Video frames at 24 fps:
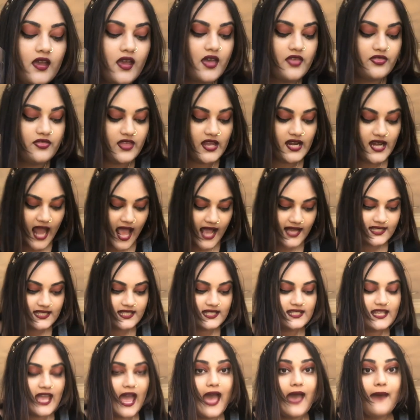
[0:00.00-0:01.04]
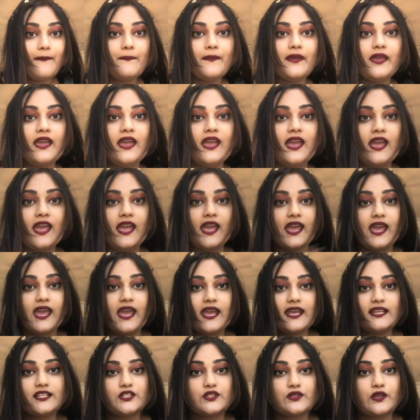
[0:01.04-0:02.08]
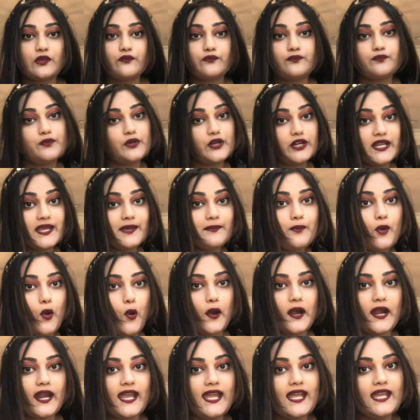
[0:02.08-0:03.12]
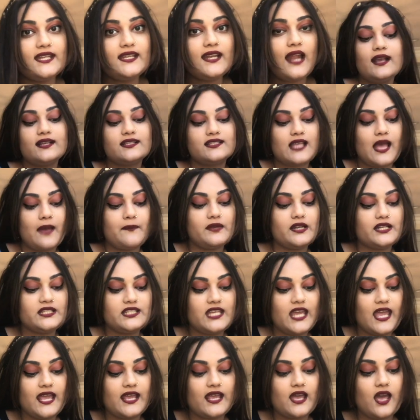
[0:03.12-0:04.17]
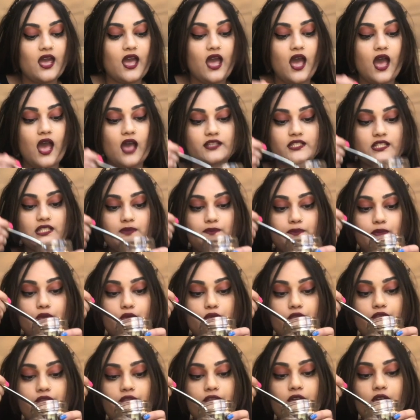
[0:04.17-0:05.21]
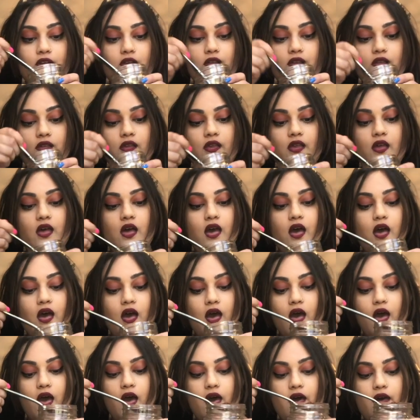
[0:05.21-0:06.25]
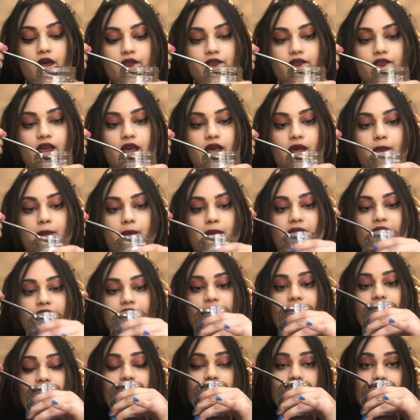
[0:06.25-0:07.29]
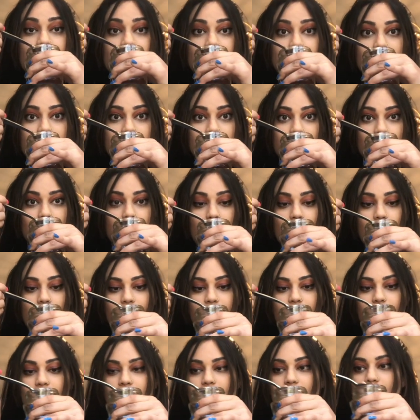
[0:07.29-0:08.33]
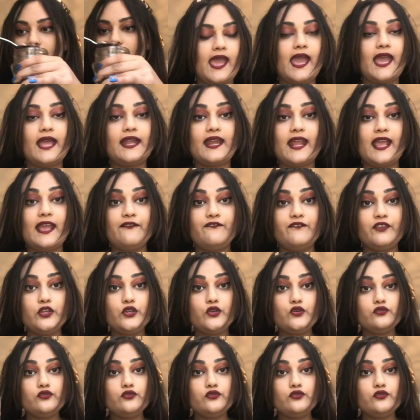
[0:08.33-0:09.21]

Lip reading: The next step is pretty important. I'm gonna take a spoonful of my favorite instant coffee. And if you